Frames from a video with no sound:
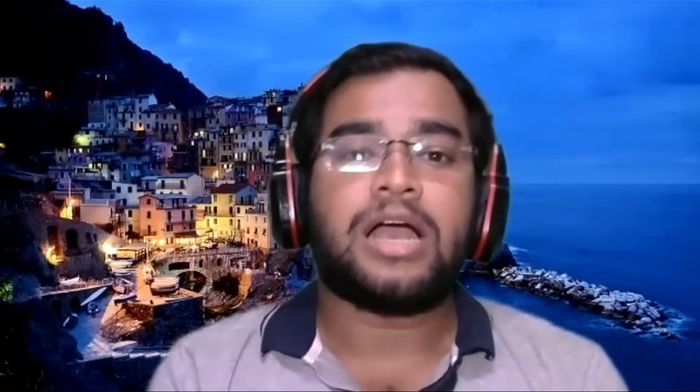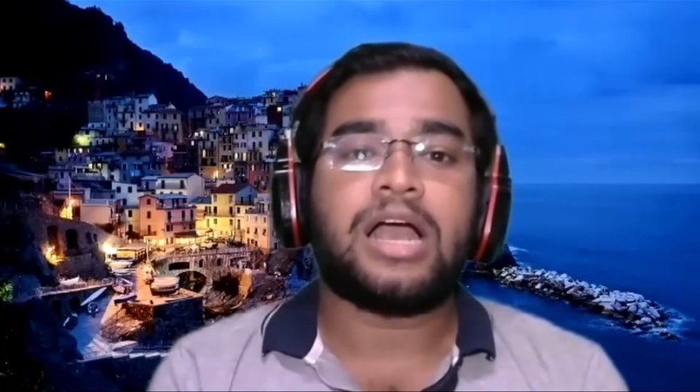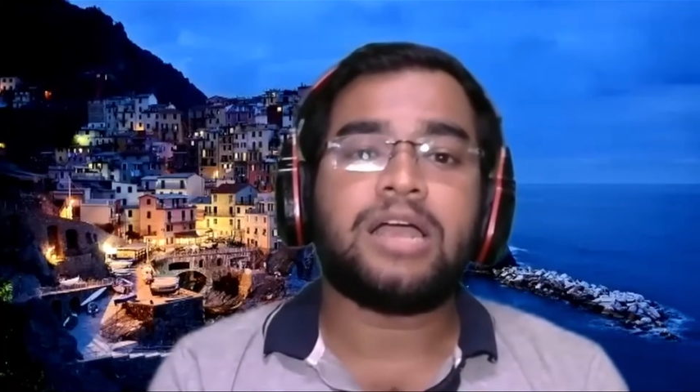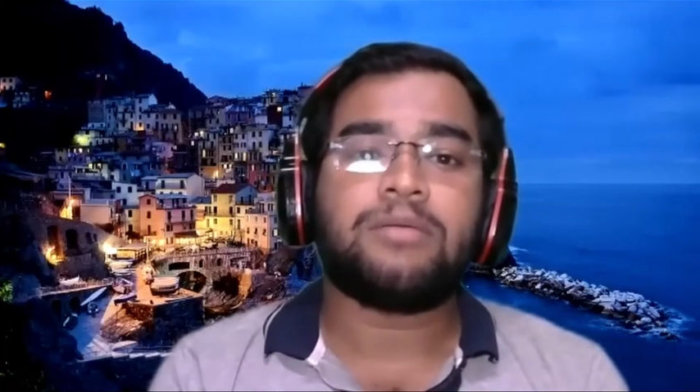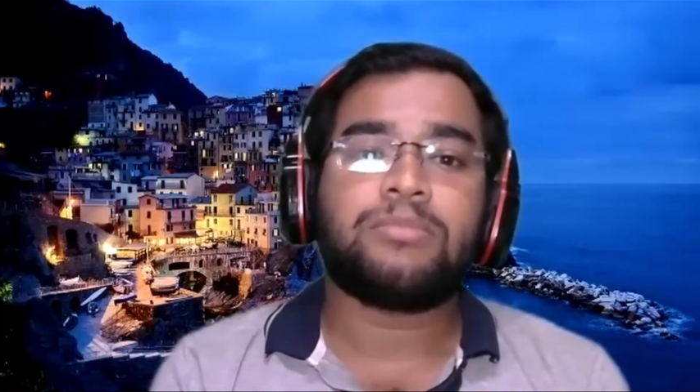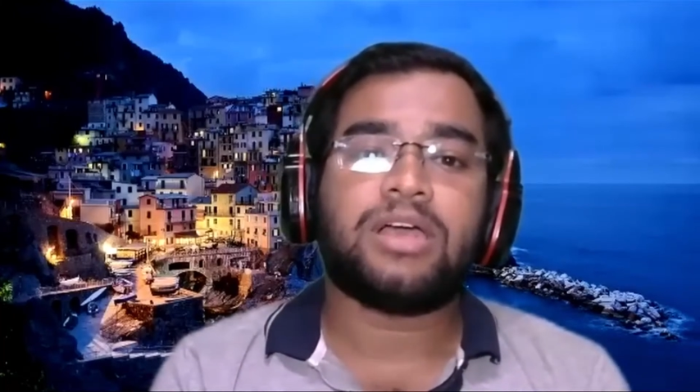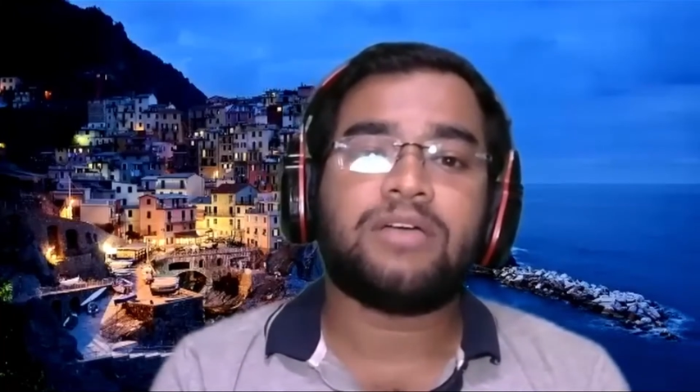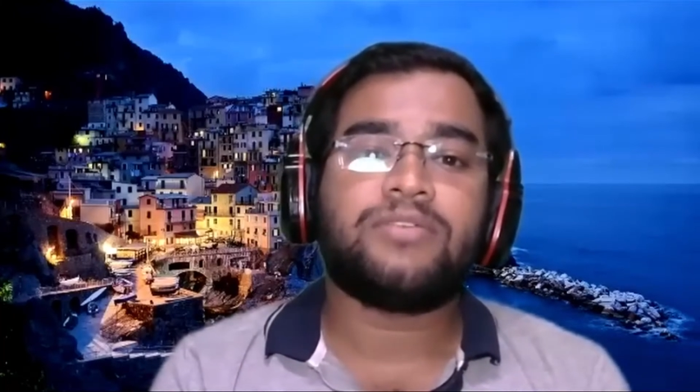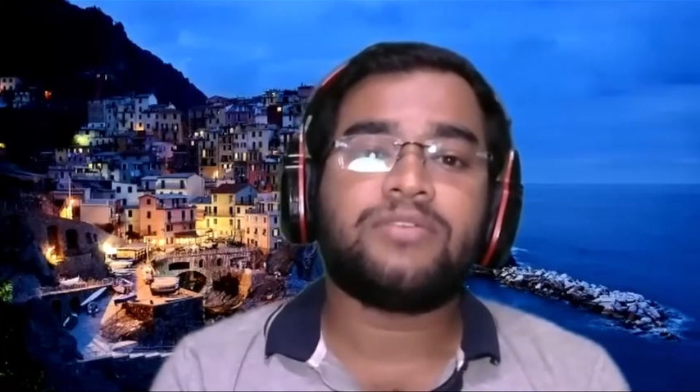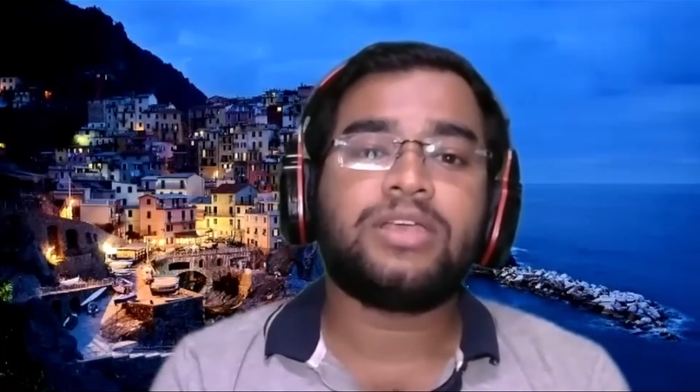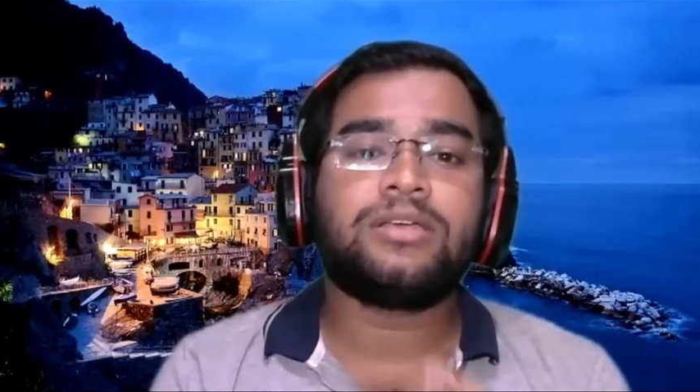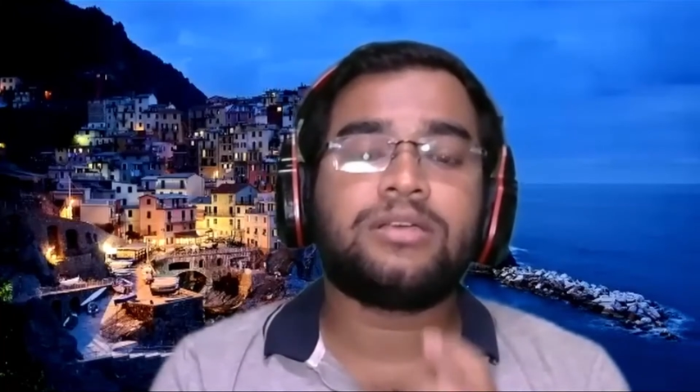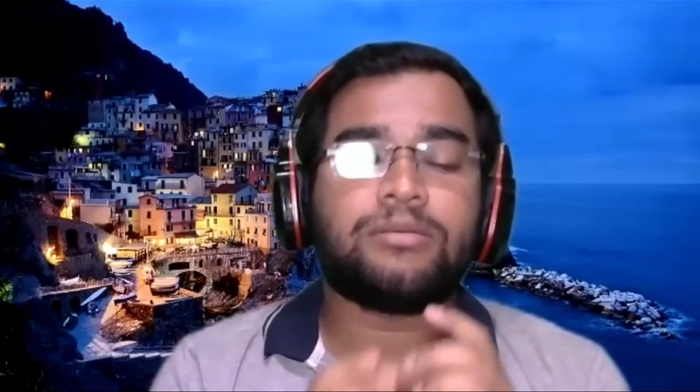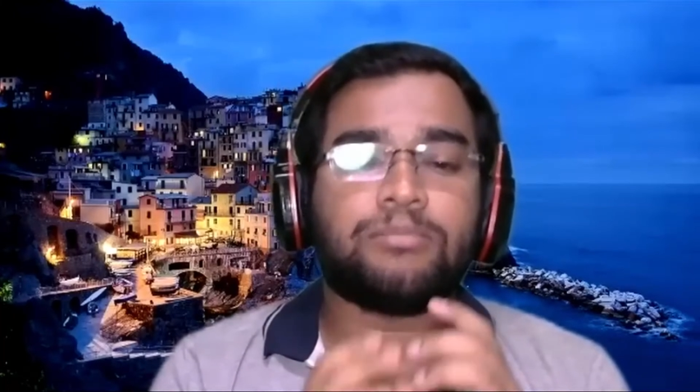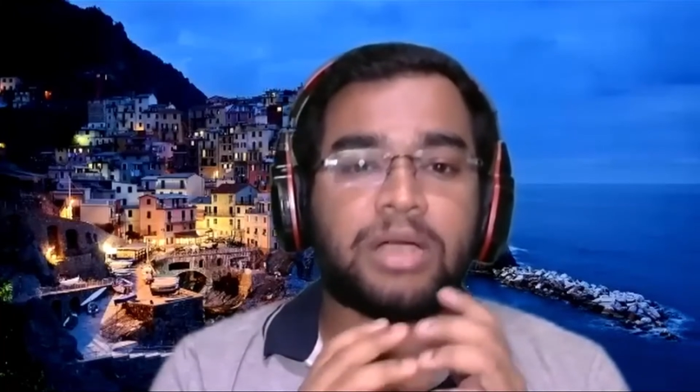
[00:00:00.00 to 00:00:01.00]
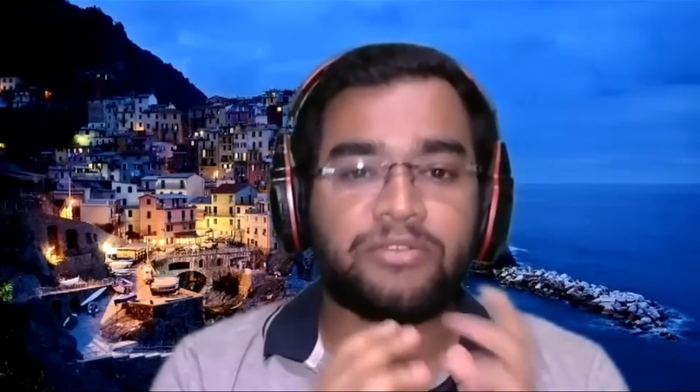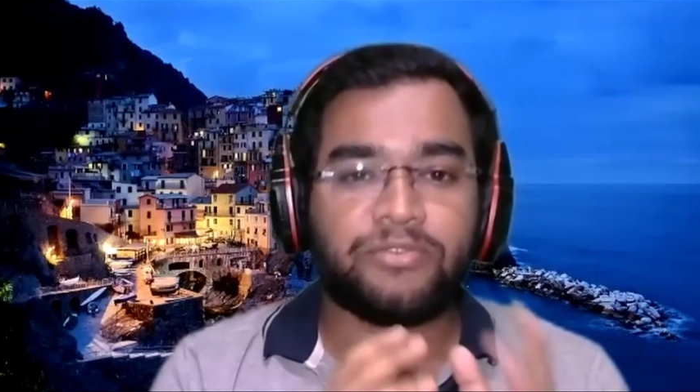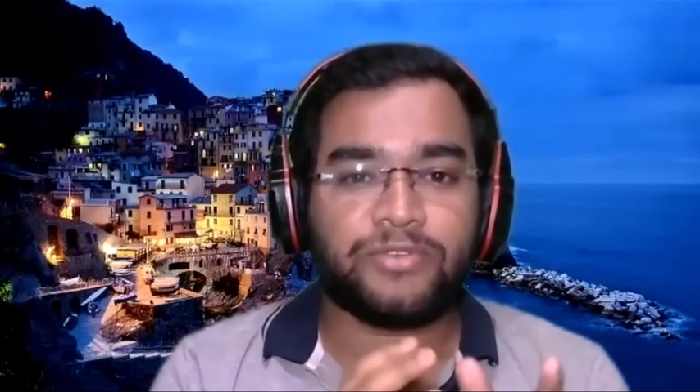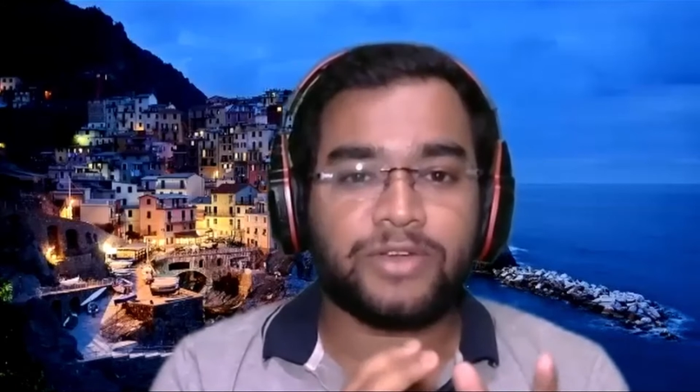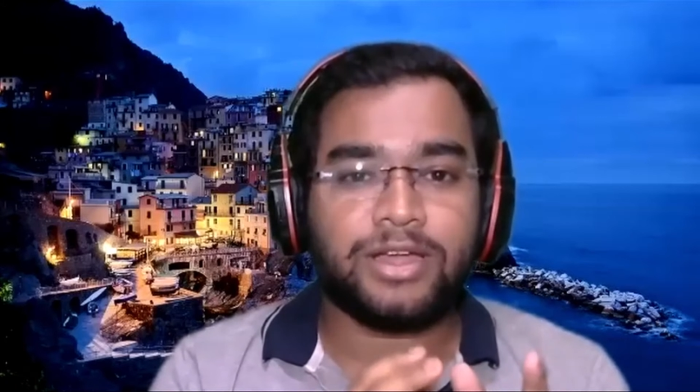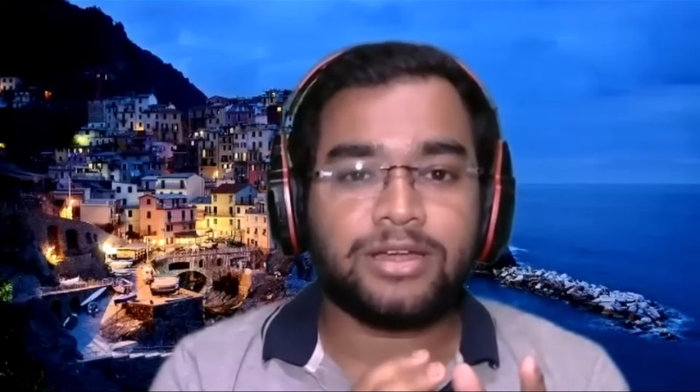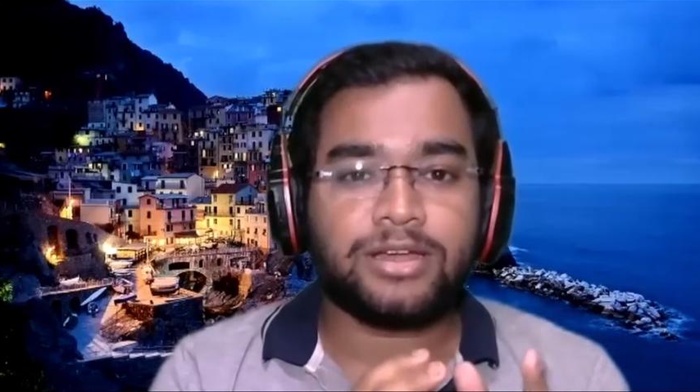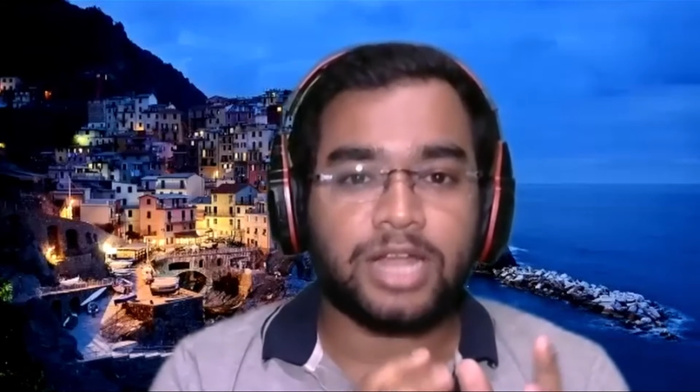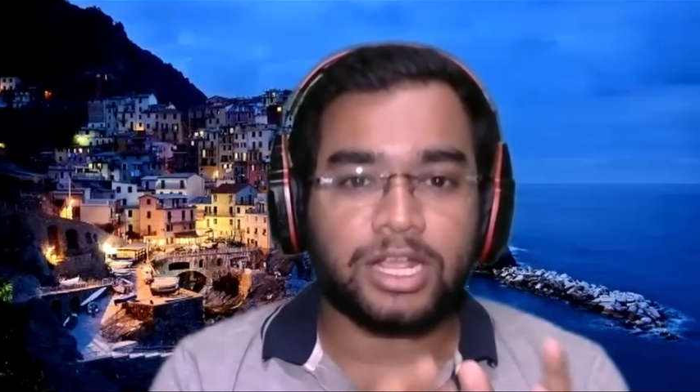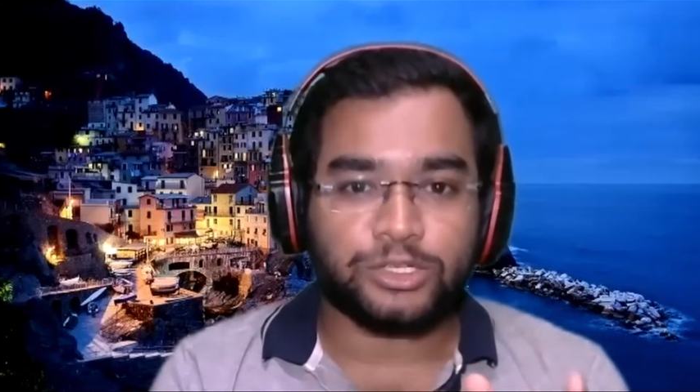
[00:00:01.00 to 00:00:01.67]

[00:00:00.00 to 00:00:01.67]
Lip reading: I am having my friend